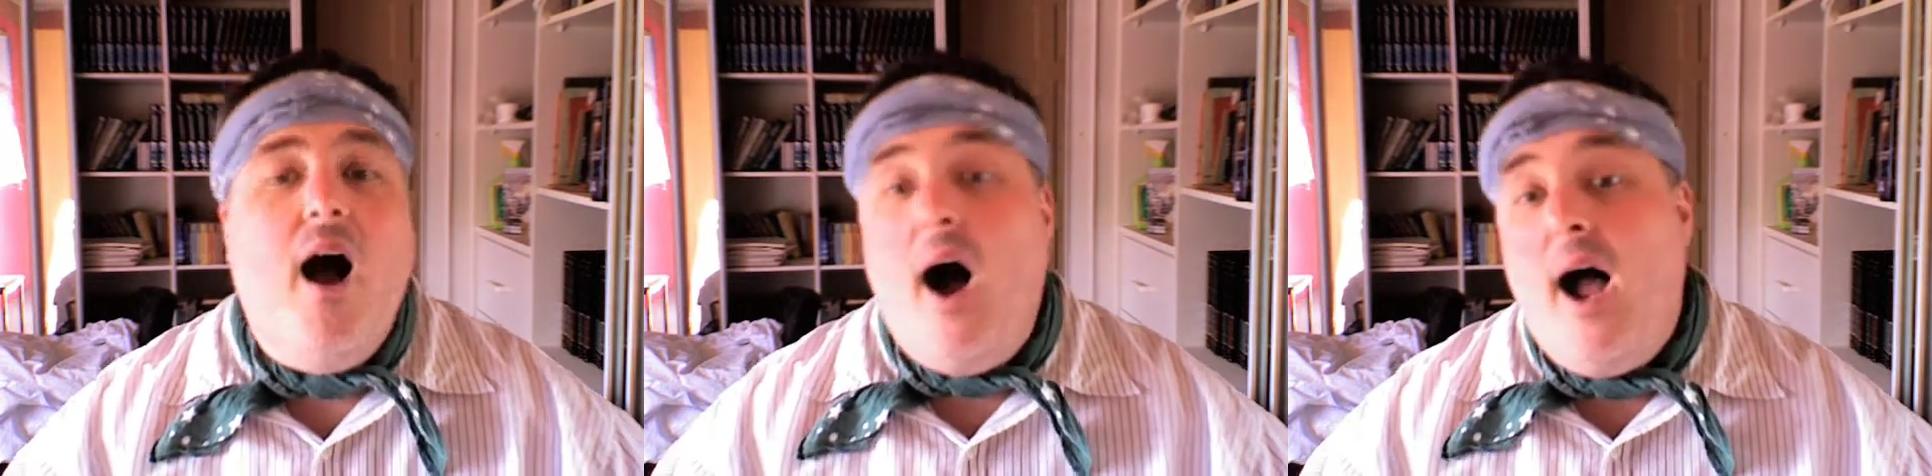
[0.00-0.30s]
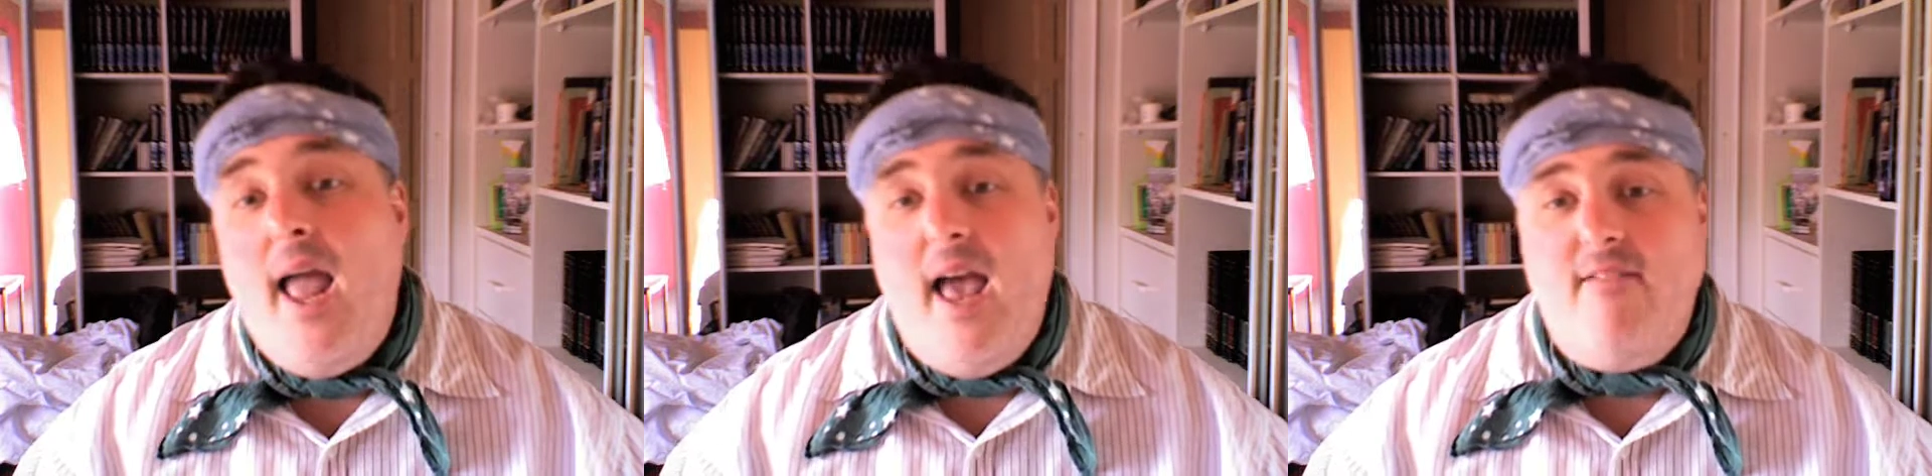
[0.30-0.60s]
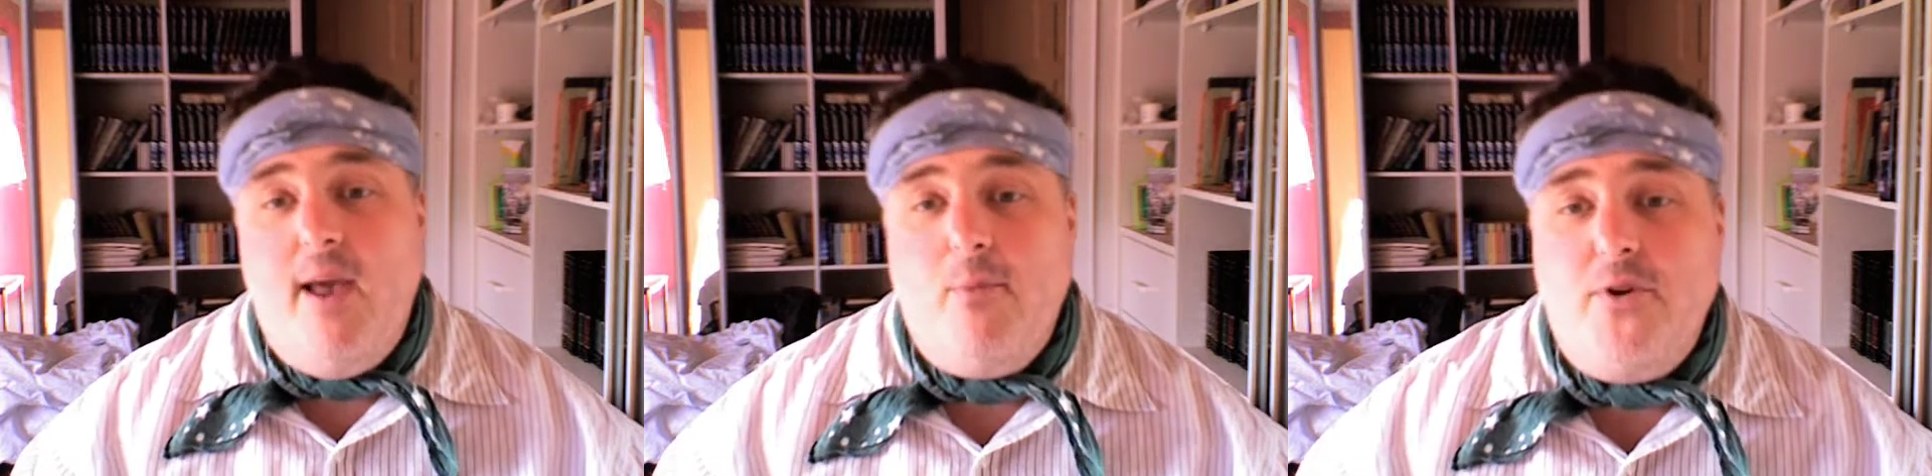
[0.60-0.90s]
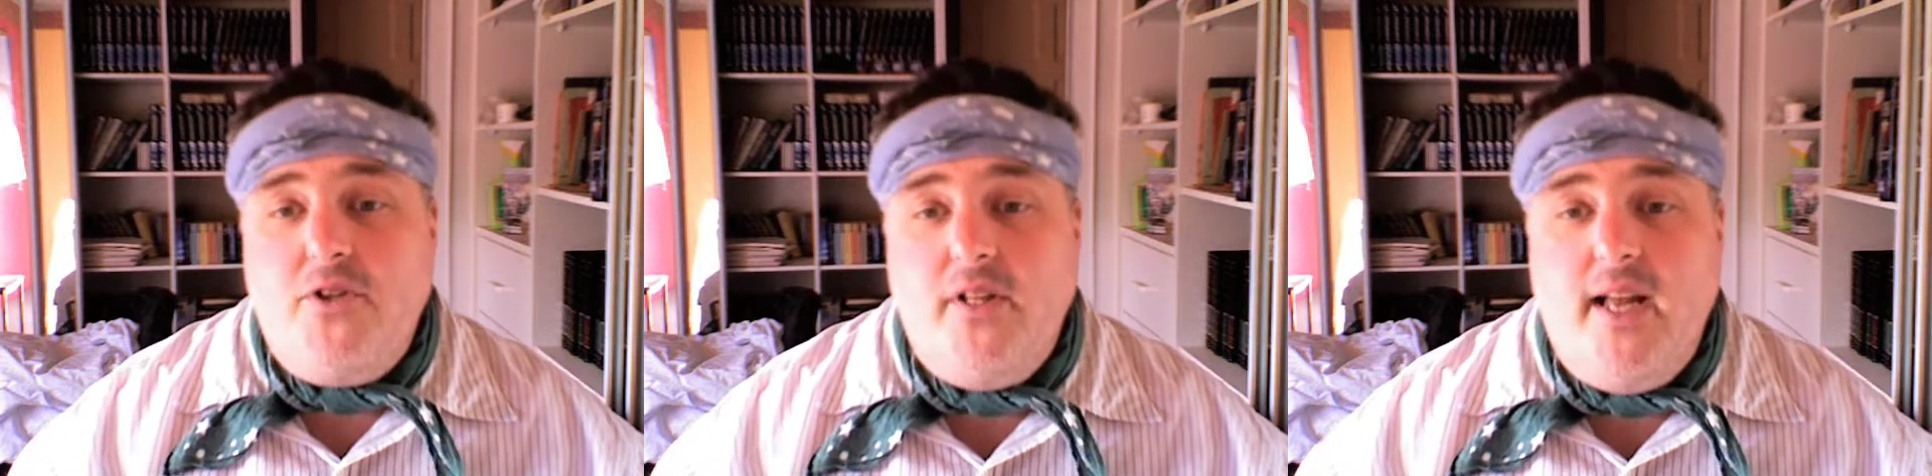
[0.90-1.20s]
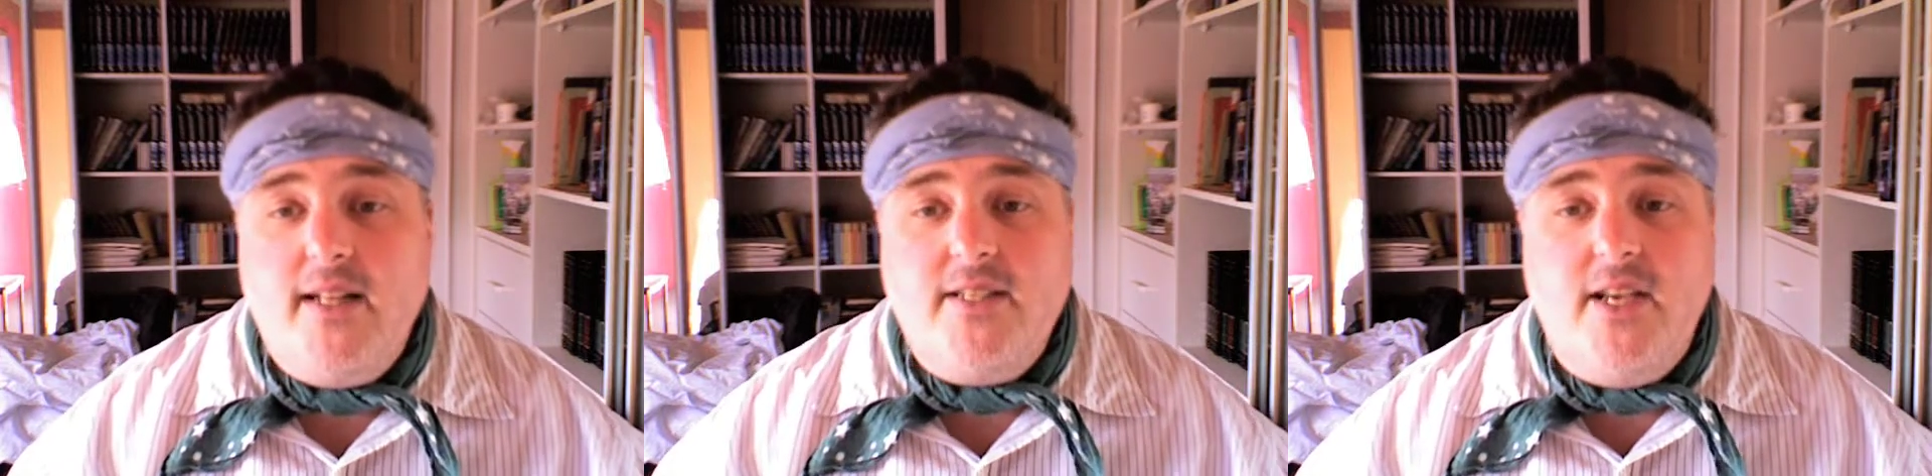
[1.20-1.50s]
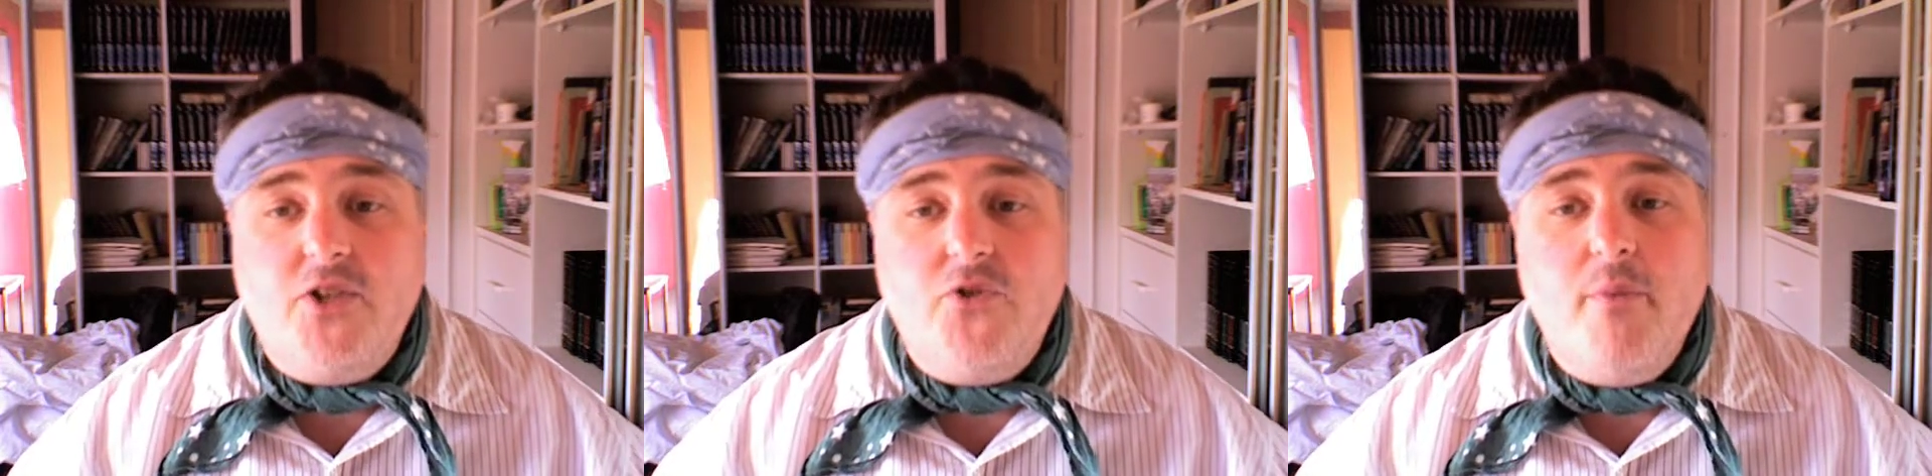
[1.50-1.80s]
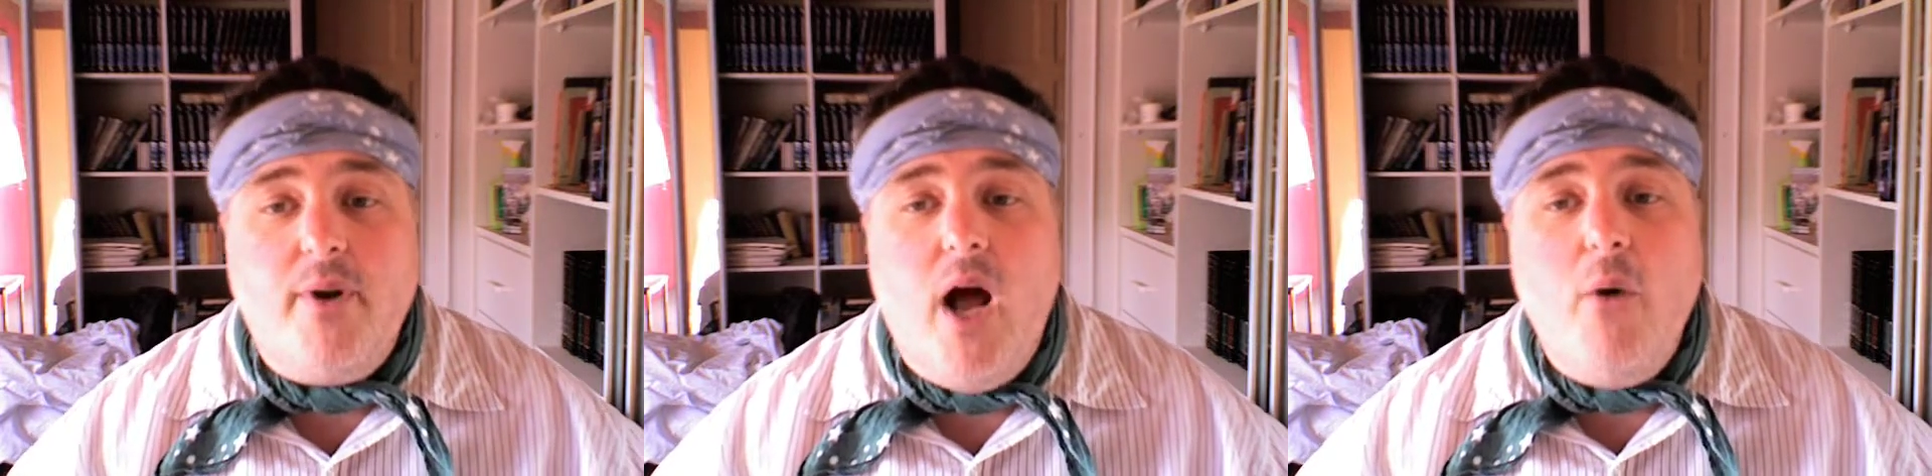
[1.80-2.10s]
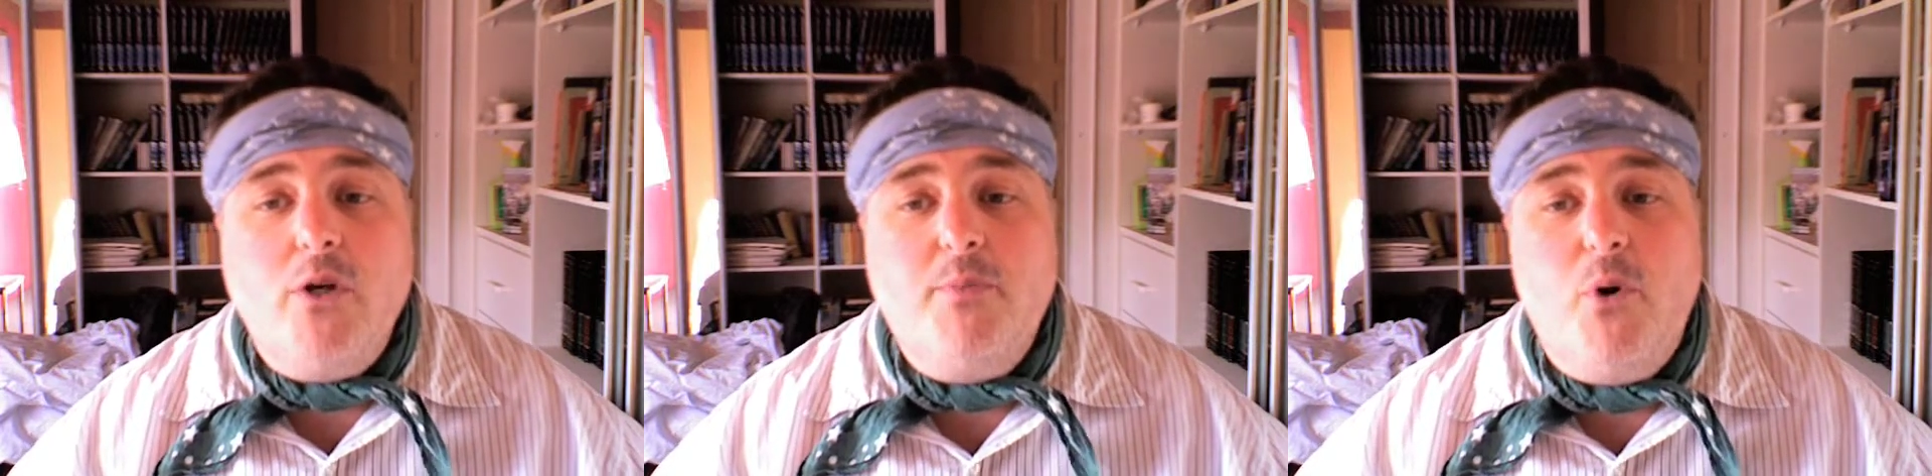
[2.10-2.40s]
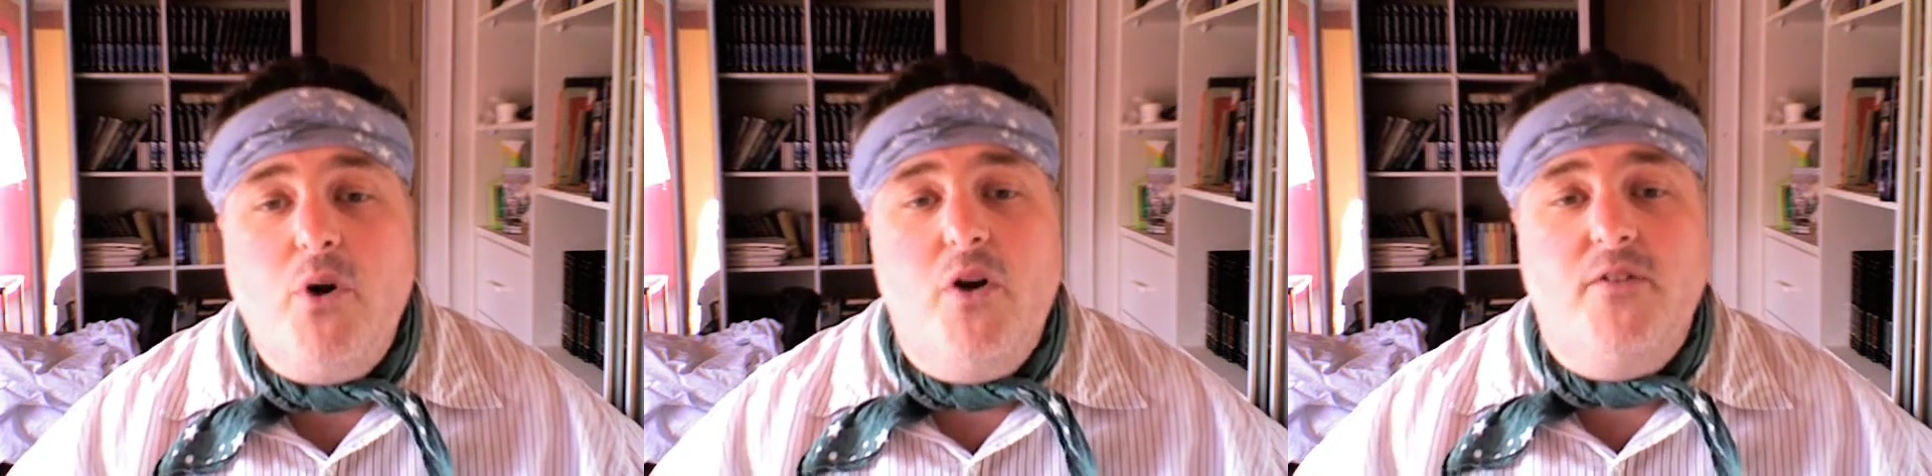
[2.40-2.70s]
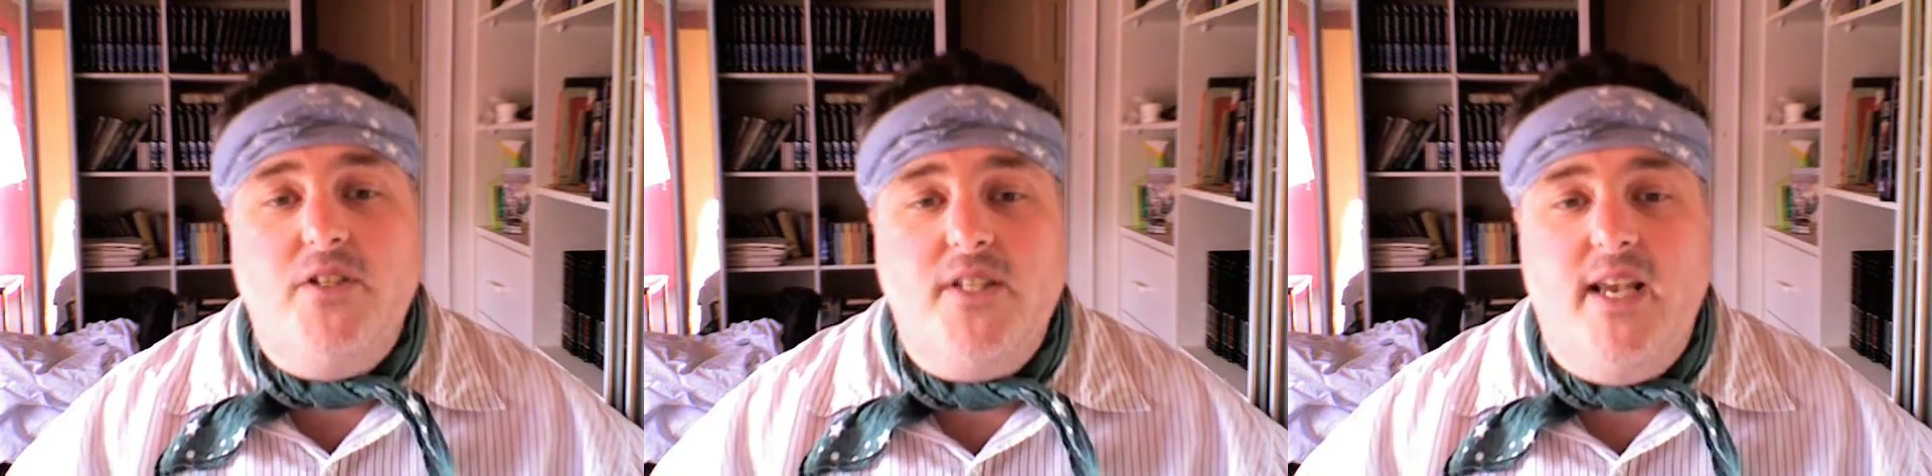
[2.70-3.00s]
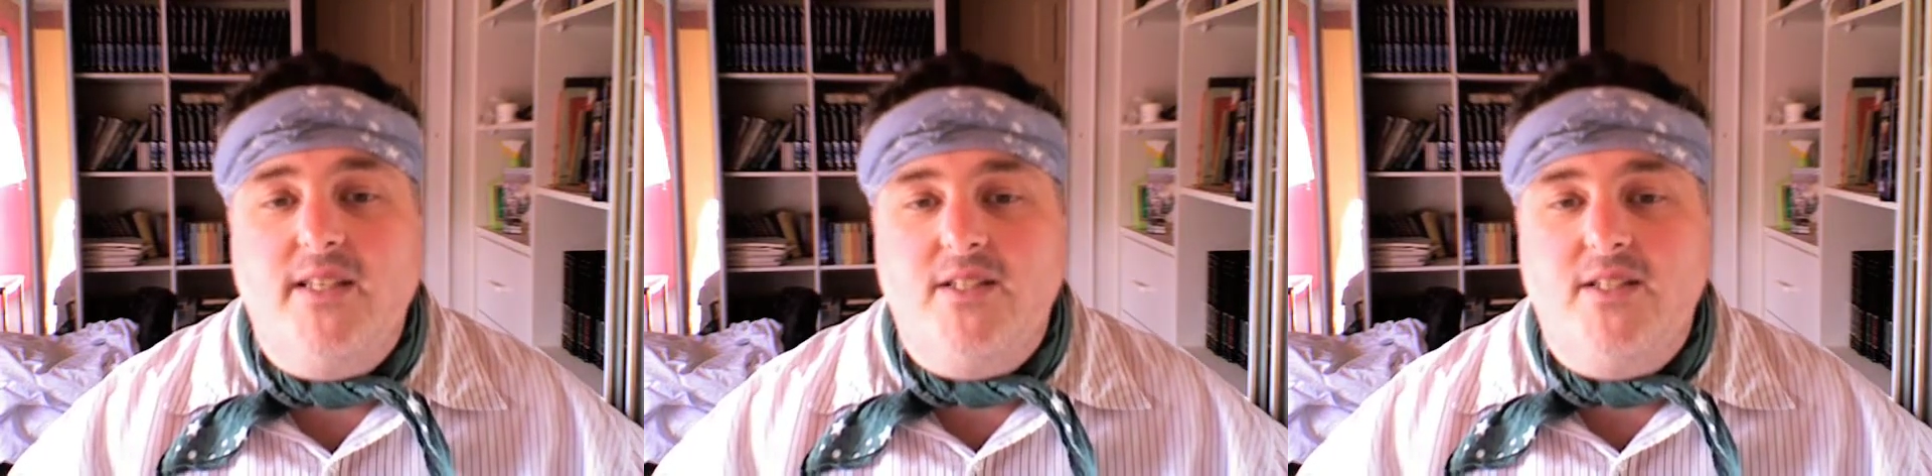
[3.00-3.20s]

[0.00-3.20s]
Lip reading: I have Aboriginal ancestry, but I was born overseas,